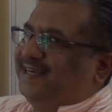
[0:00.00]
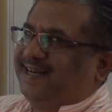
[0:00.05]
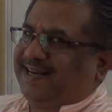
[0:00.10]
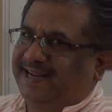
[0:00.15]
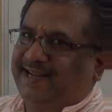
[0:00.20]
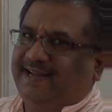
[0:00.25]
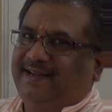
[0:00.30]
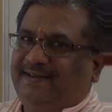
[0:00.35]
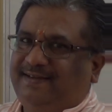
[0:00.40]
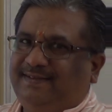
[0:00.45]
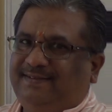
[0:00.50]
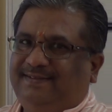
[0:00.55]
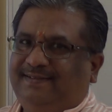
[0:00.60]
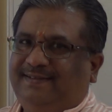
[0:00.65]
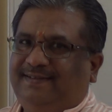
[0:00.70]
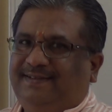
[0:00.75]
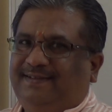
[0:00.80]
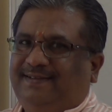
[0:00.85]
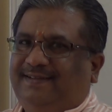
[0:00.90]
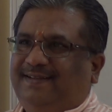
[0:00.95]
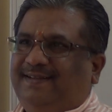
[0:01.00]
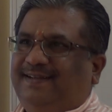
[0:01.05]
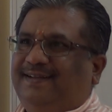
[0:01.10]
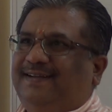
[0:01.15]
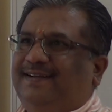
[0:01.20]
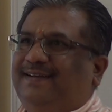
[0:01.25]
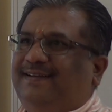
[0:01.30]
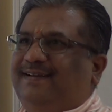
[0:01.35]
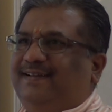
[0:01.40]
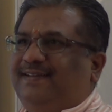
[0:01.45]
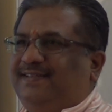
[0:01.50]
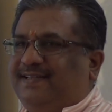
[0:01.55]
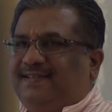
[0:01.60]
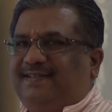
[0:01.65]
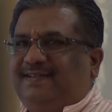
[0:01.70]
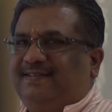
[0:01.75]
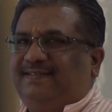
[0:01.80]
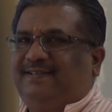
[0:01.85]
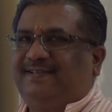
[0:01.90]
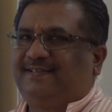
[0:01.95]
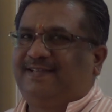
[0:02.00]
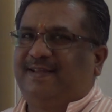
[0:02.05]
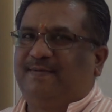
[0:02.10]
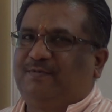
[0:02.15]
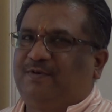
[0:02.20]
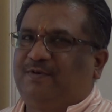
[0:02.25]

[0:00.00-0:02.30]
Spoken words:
dry? Isn't it the same